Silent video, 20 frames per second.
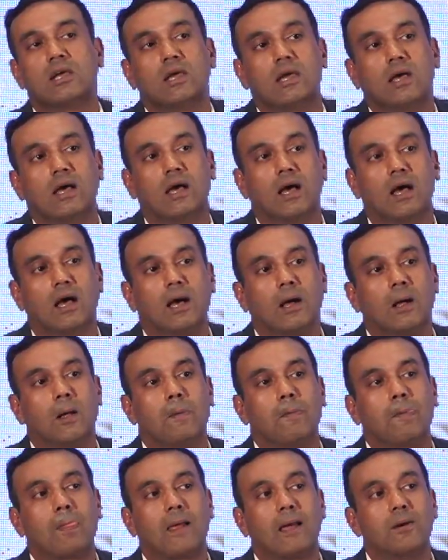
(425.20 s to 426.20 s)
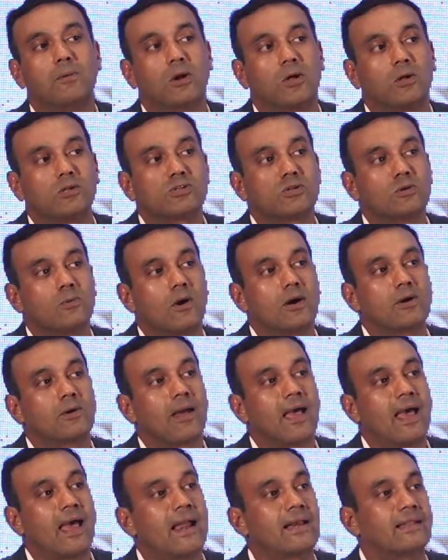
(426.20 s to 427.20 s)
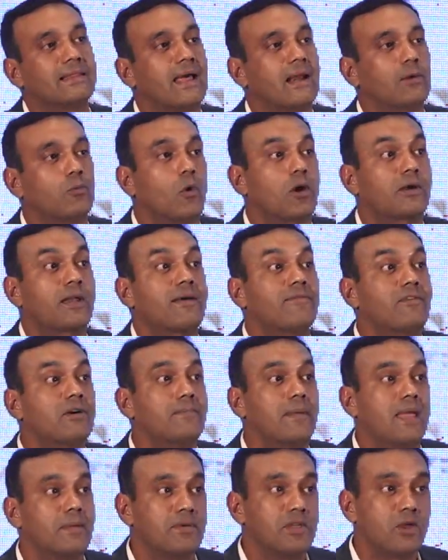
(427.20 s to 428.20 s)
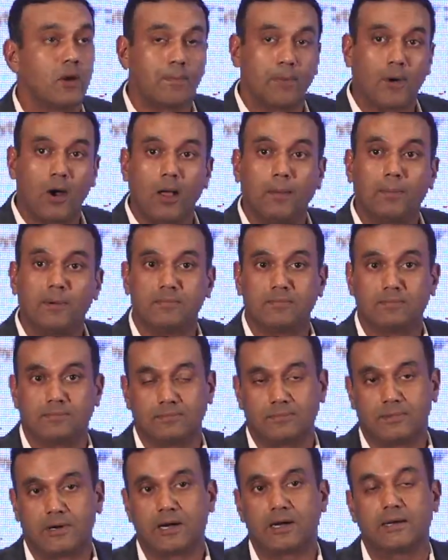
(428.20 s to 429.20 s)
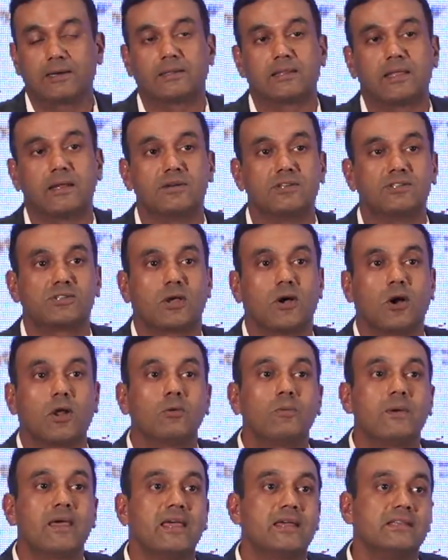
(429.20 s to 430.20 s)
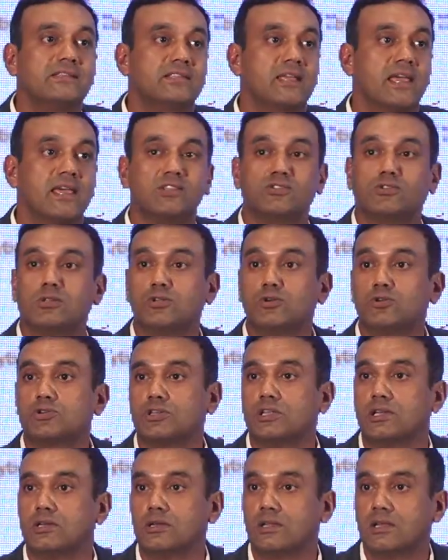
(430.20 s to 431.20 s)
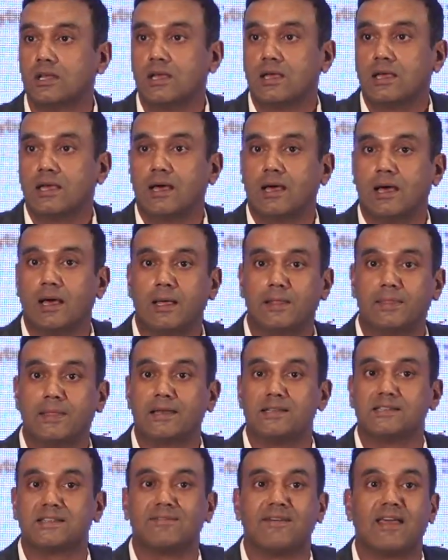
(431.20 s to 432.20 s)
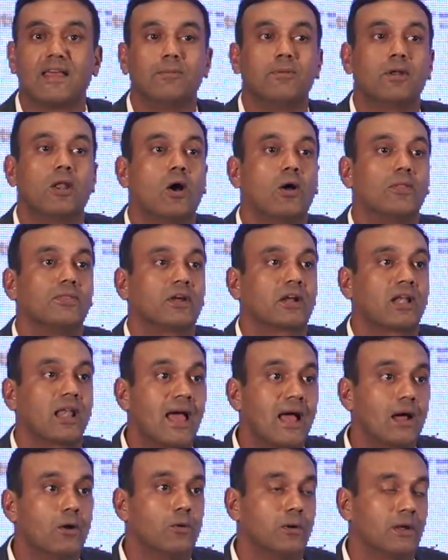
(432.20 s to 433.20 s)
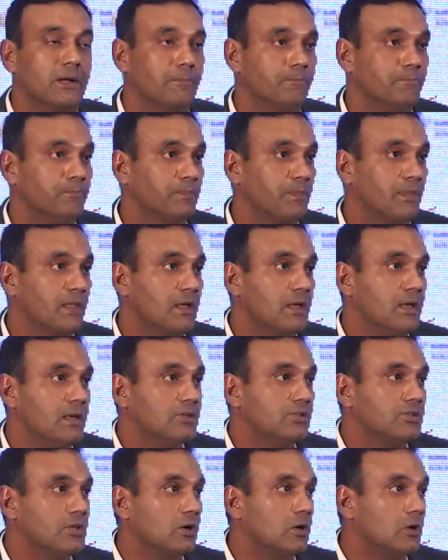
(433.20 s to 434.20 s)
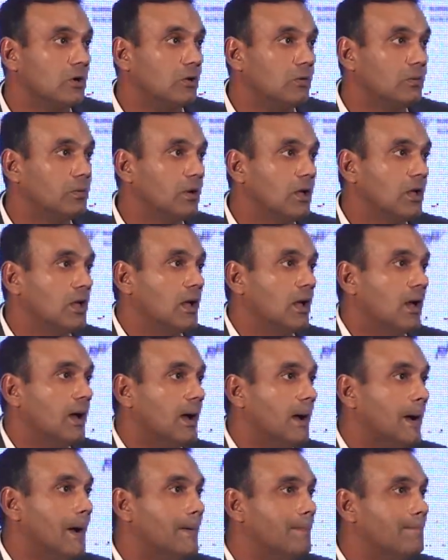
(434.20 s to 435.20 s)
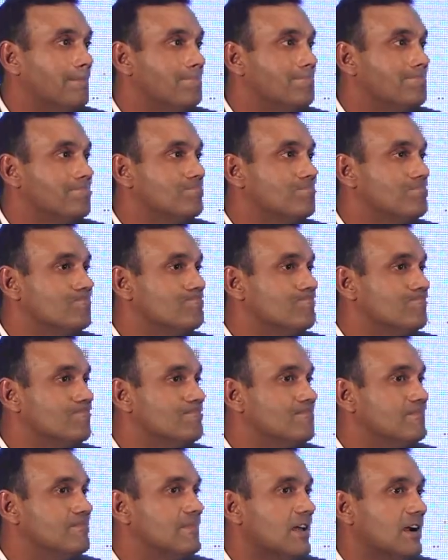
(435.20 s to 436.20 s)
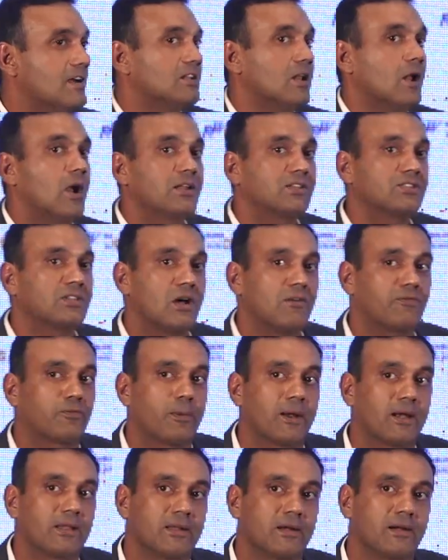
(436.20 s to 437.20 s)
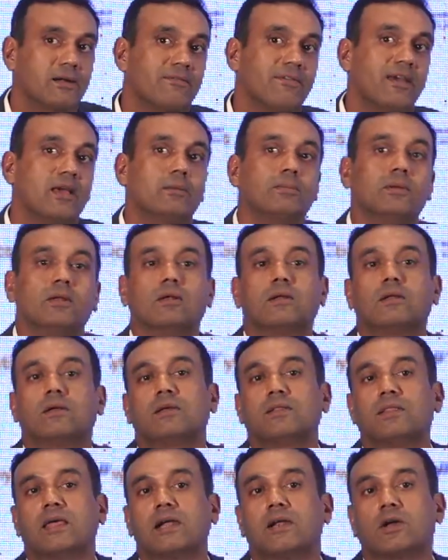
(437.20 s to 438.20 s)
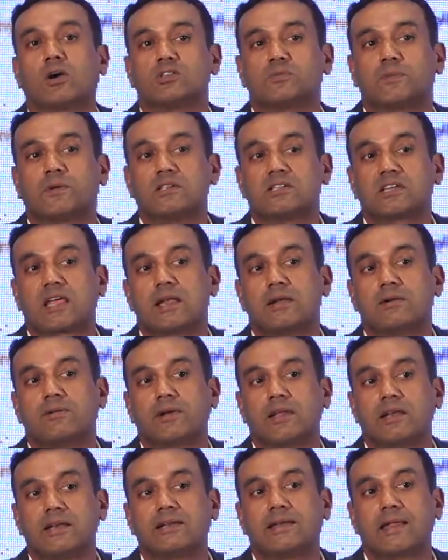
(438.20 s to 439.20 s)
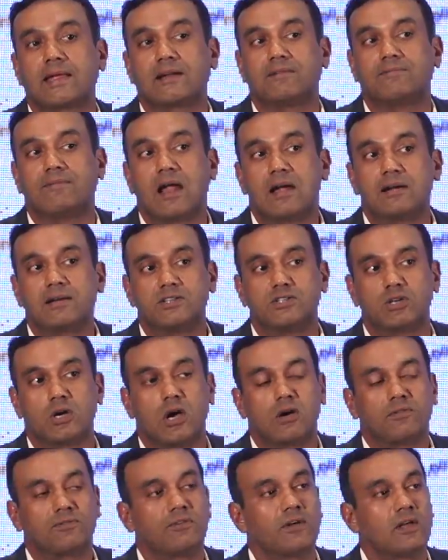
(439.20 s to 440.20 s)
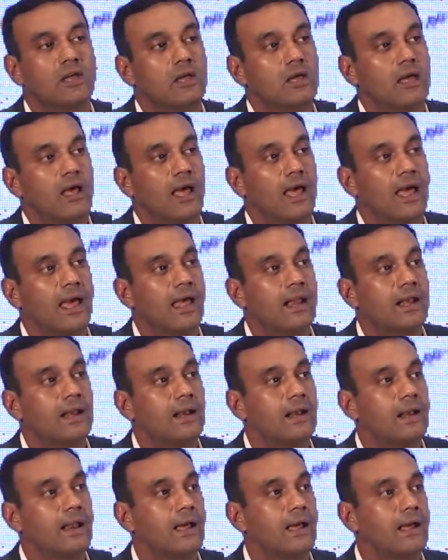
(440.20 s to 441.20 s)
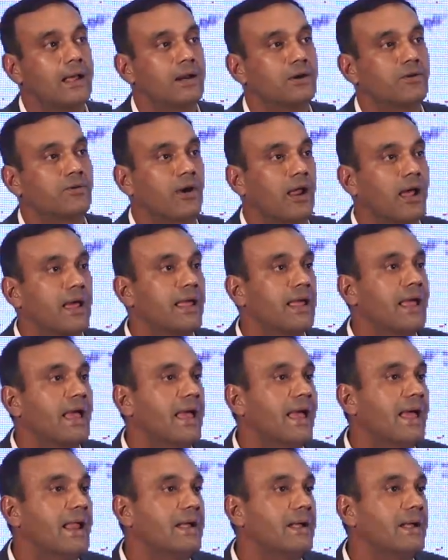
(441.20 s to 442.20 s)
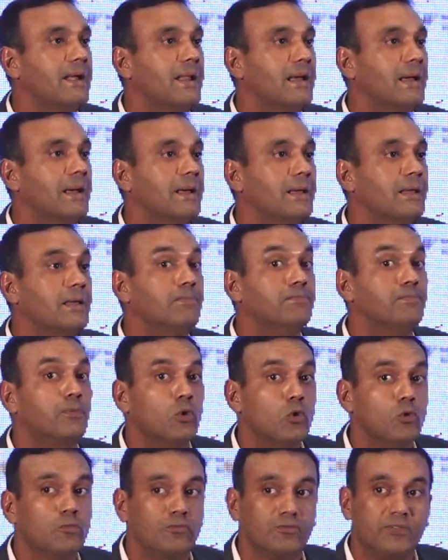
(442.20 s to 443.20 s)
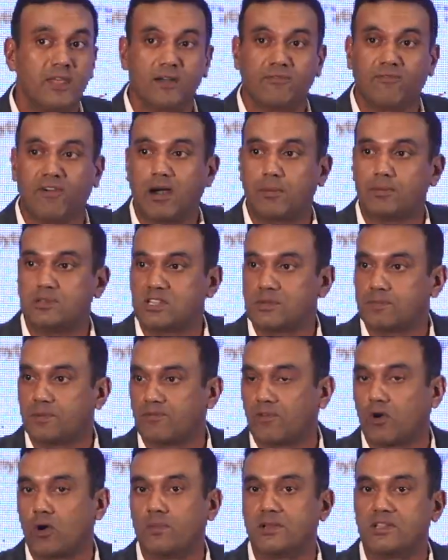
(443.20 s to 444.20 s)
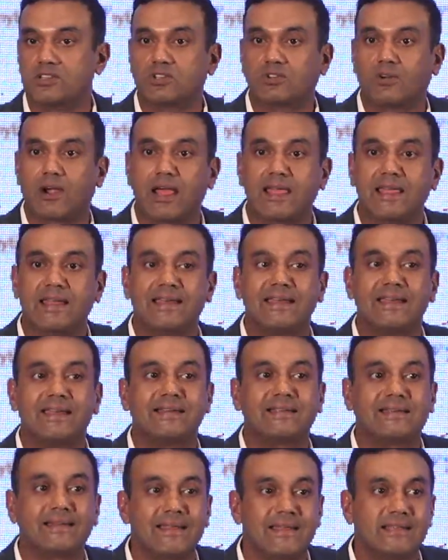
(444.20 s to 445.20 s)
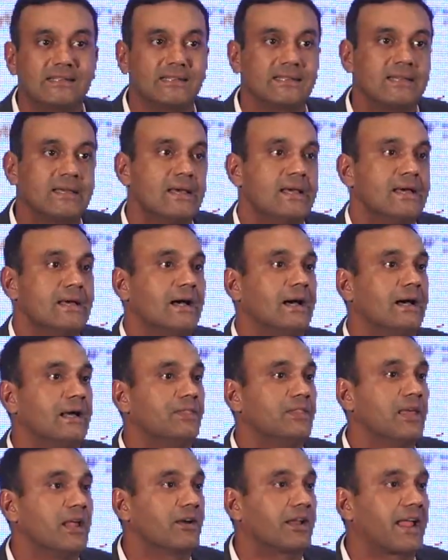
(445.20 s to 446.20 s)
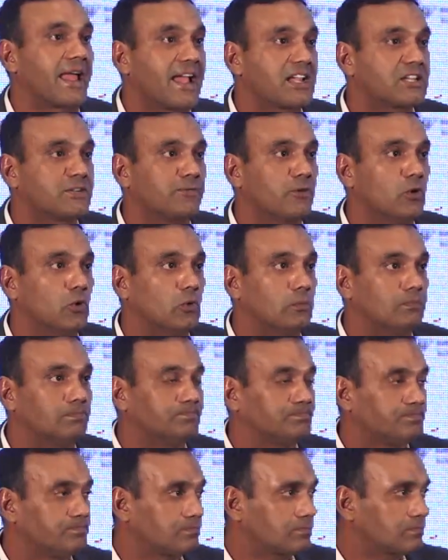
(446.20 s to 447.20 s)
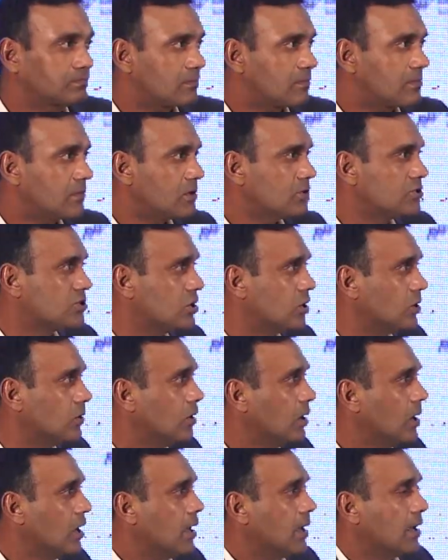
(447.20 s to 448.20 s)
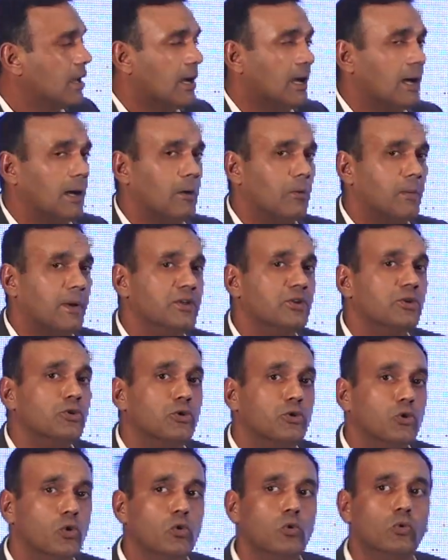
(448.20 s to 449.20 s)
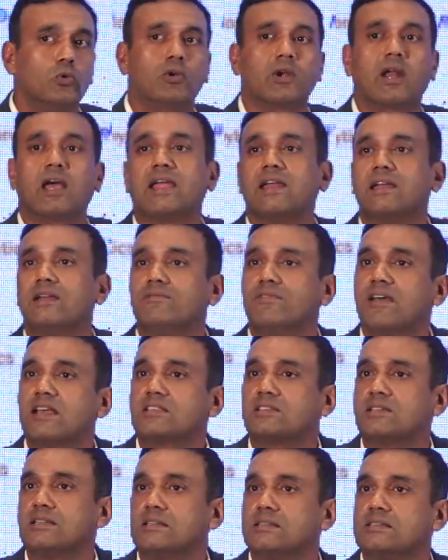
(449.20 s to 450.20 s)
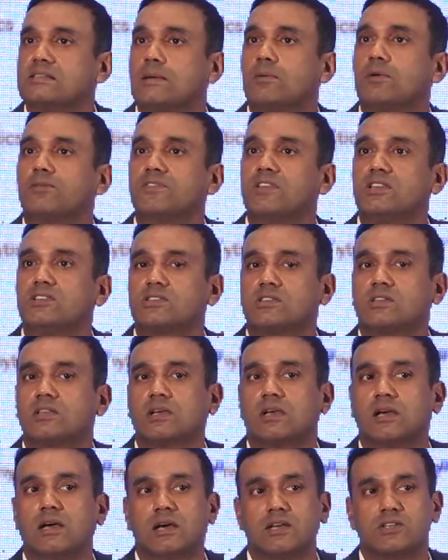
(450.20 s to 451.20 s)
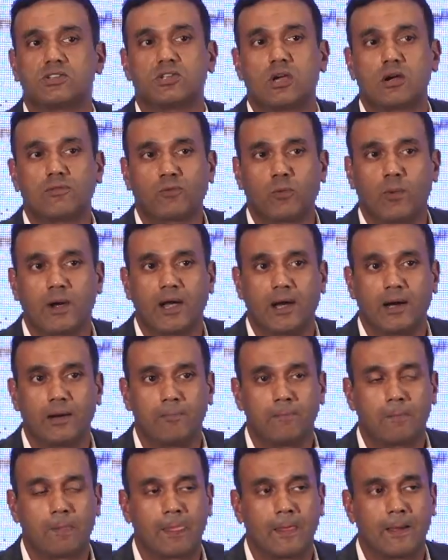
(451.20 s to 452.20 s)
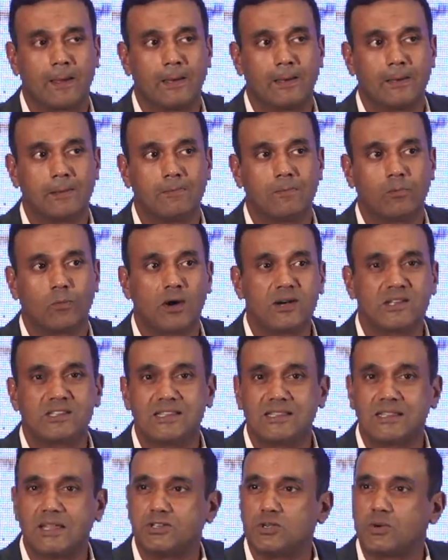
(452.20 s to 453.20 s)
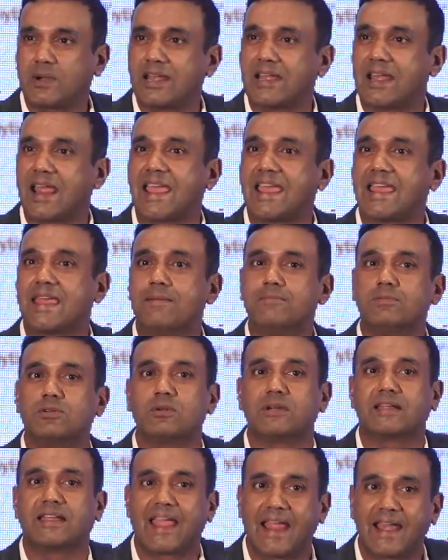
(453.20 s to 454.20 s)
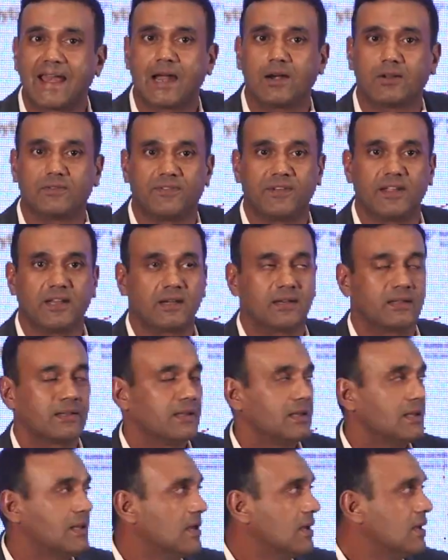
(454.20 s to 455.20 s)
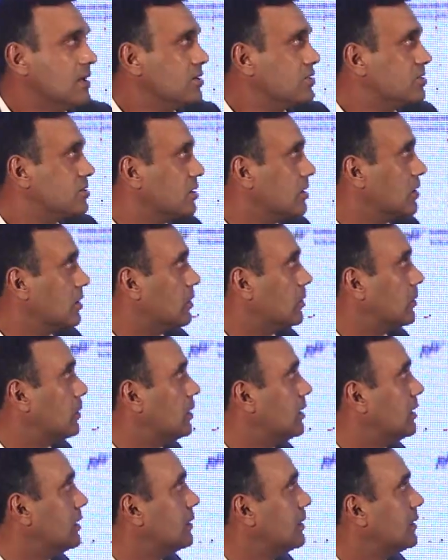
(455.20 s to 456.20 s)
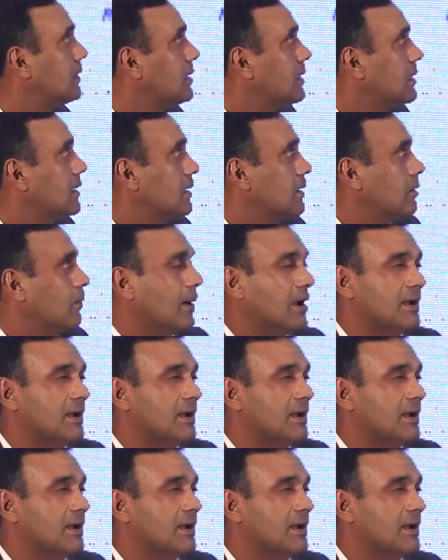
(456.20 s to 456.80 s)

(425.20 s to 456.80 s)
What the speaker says: I would also want to add that whatever may be your problem, right, there is always a solution that is available on the cloud. So there are a lot of software that are available that hospitals can really take advantage of and try and improve their pharmacy performance, try and increase their cash flow. So when you do try and invest in some of these software, what is it that you can aim to get out of it? So one